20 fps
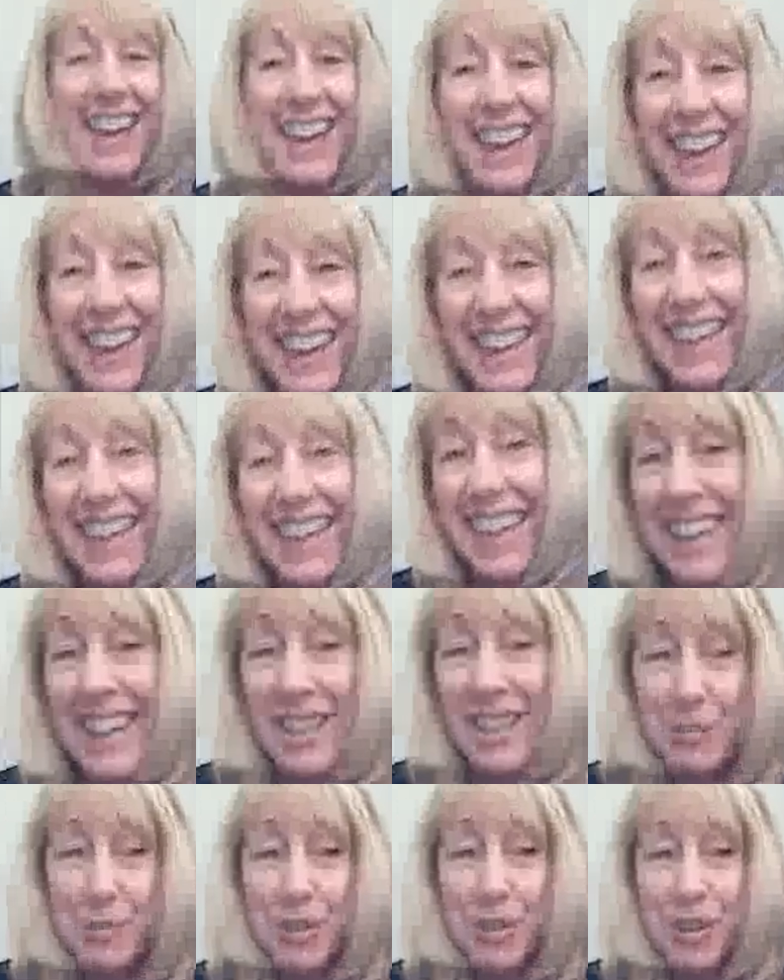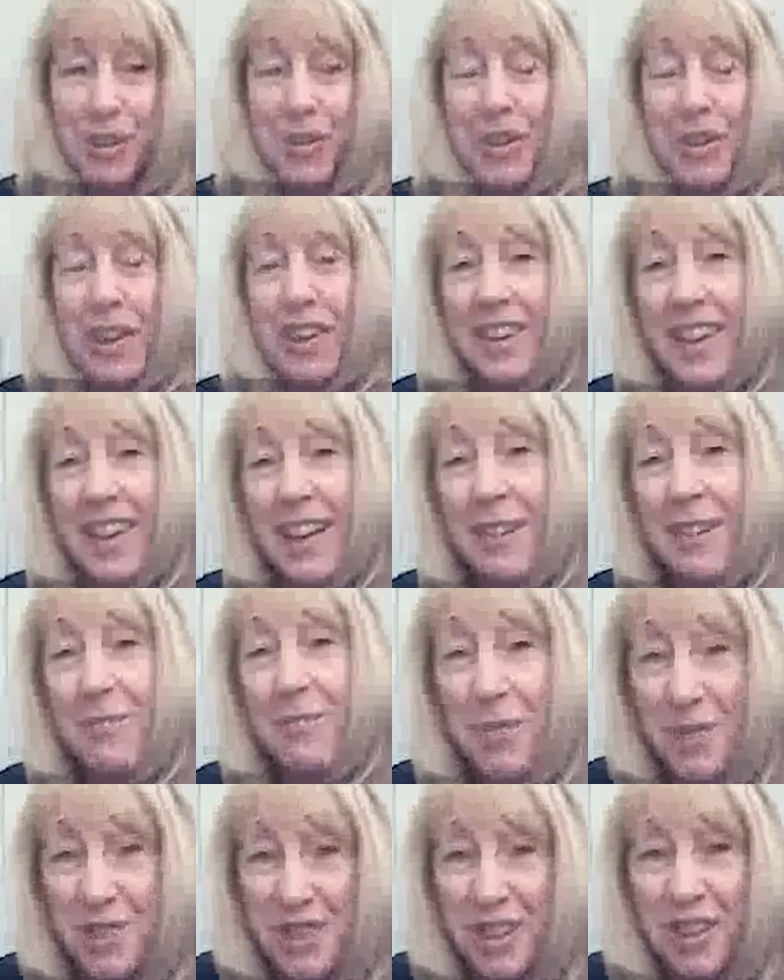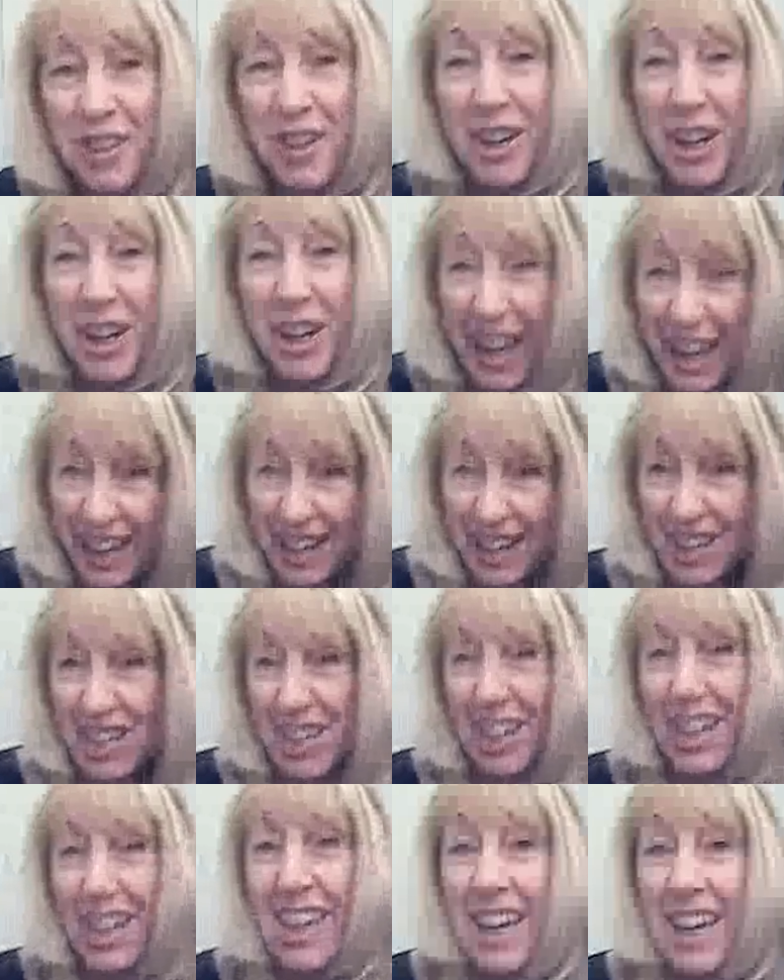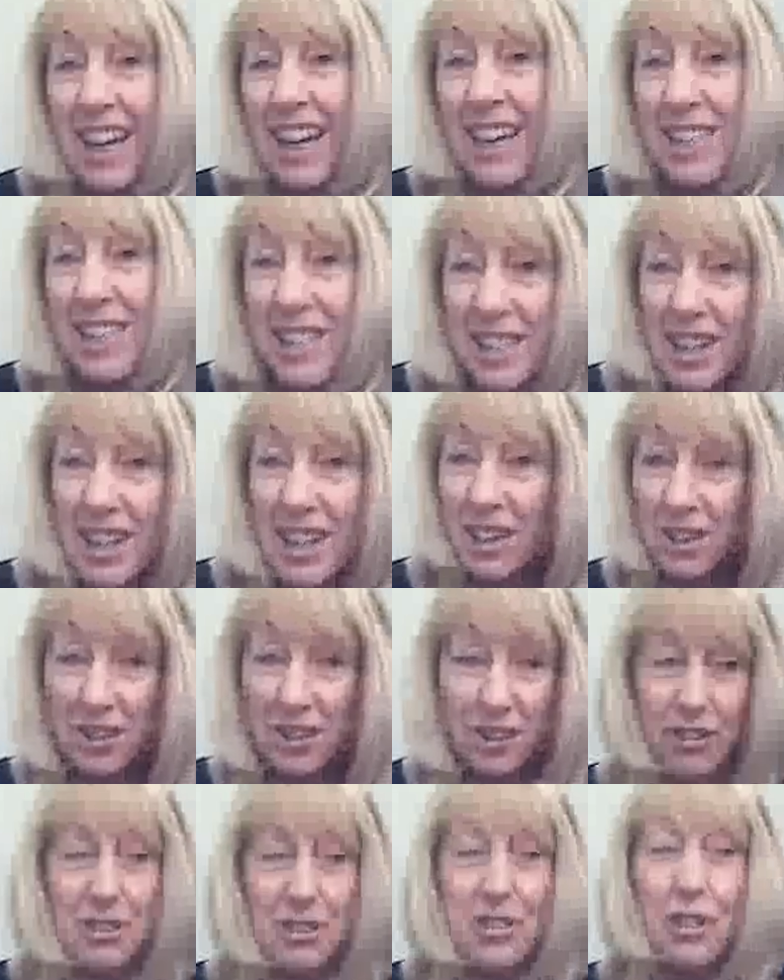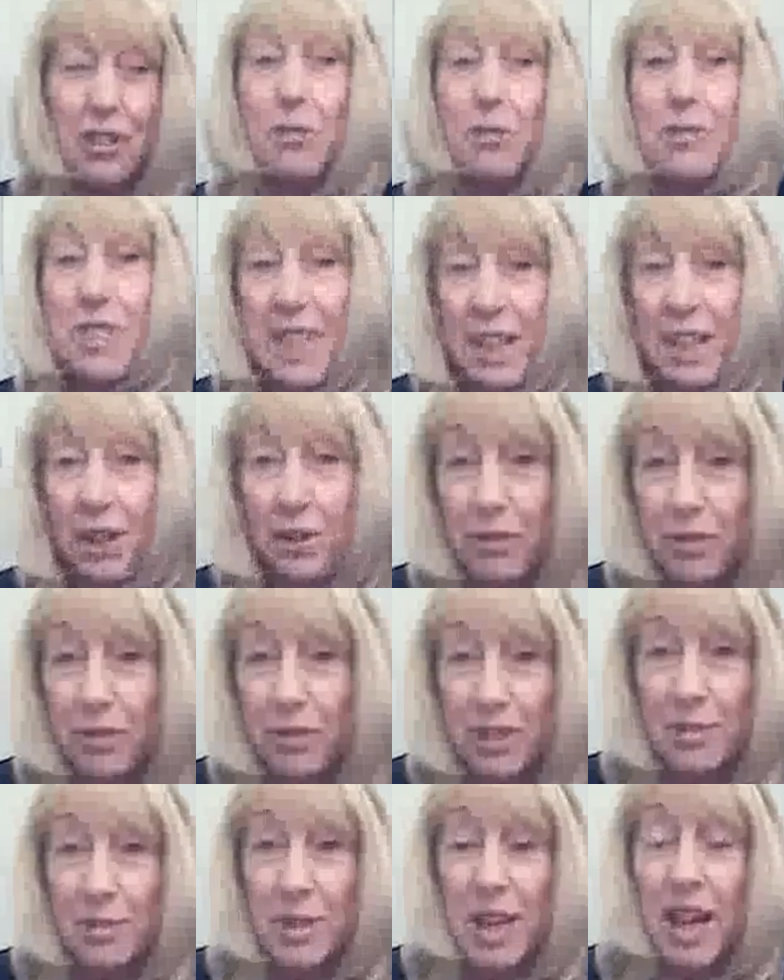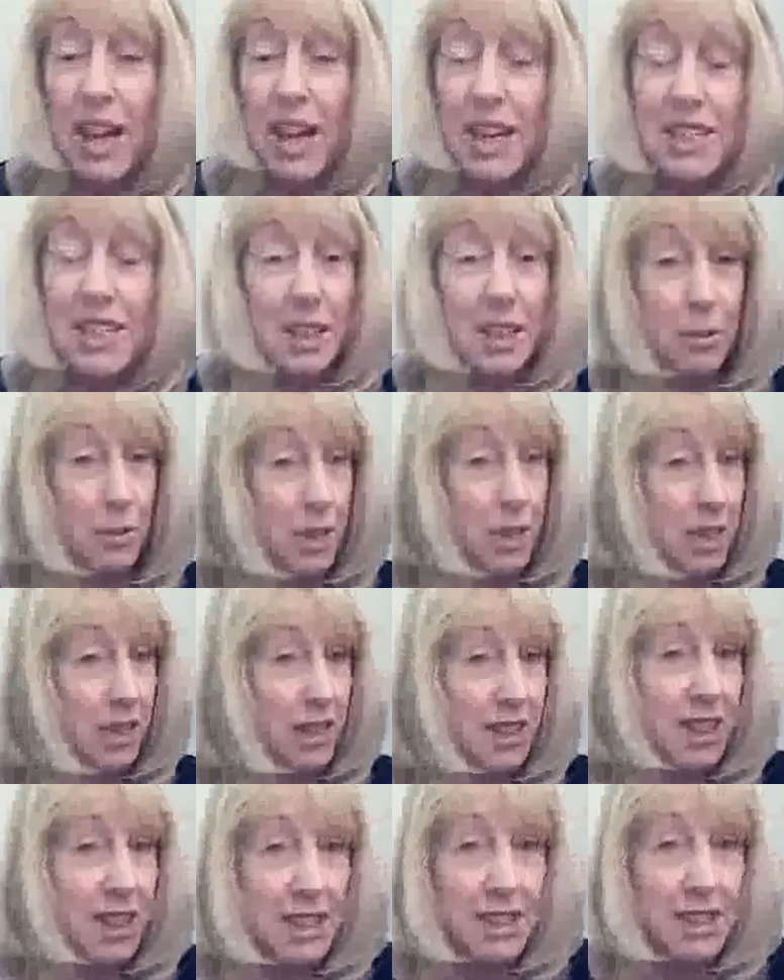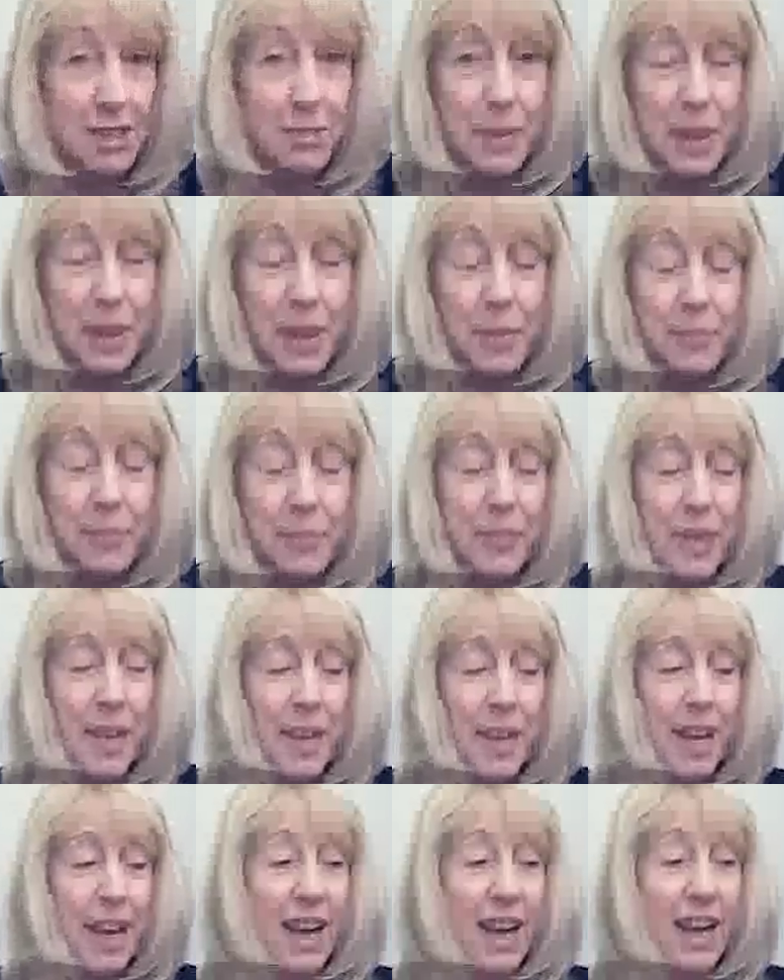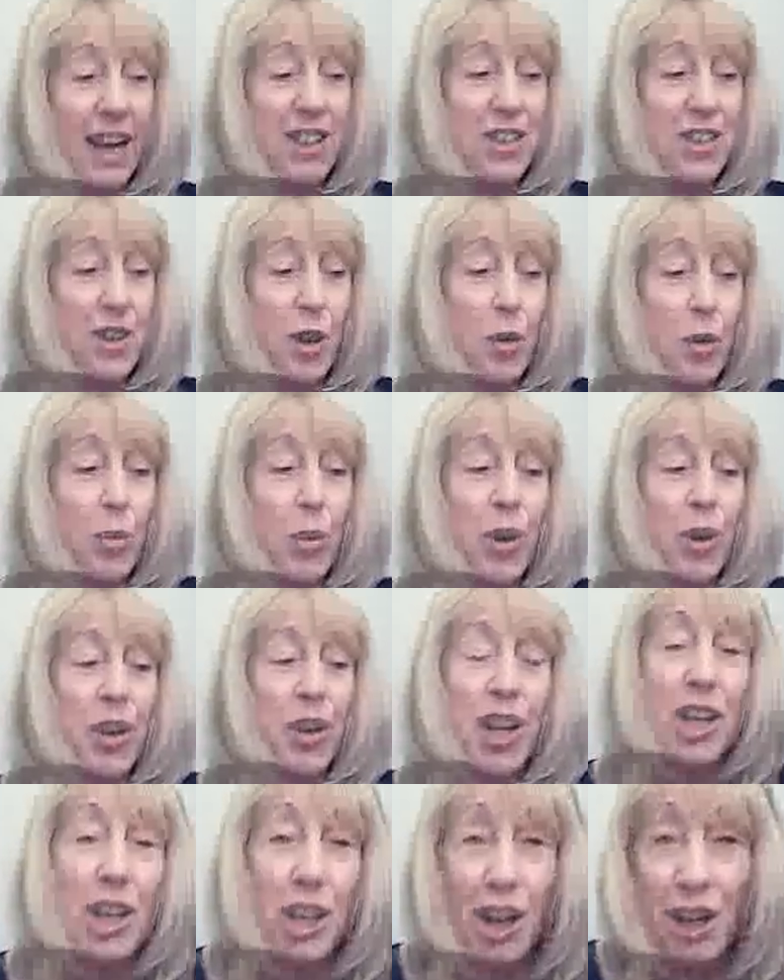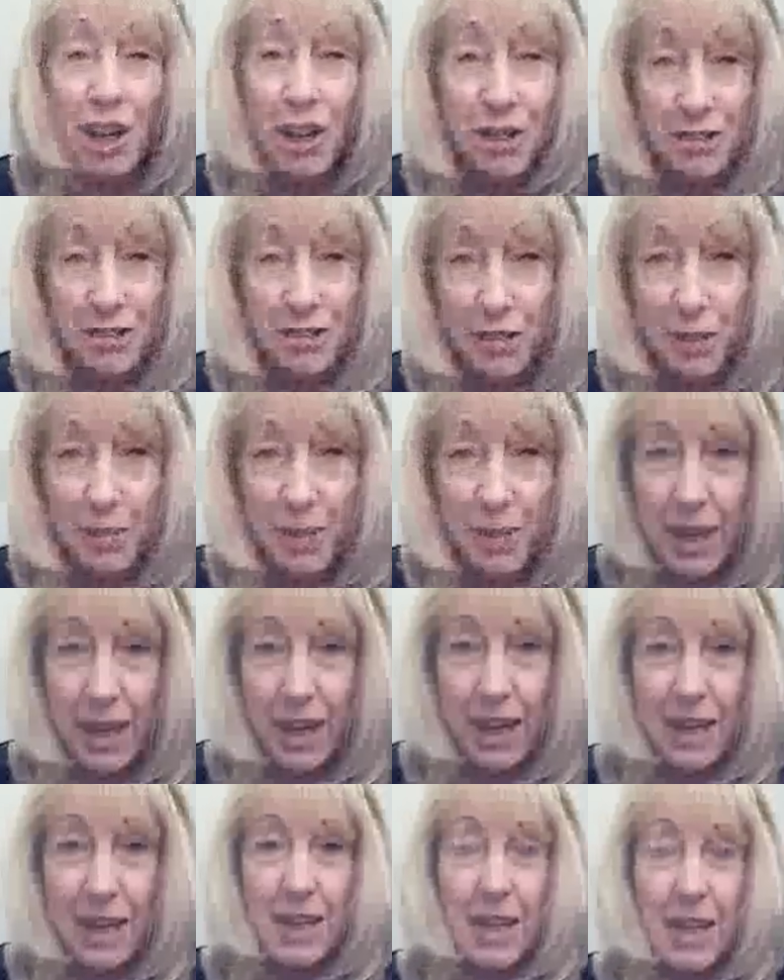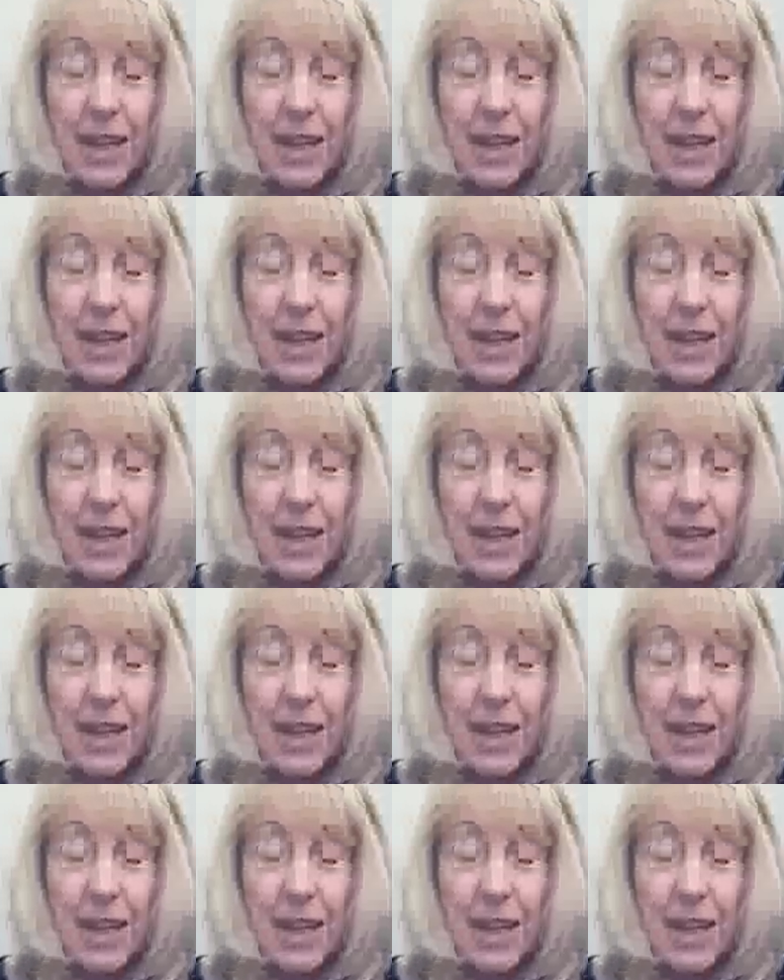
hey, guess what? That wasn't actually as good or as helpful as I would like it to be. And what I learned from that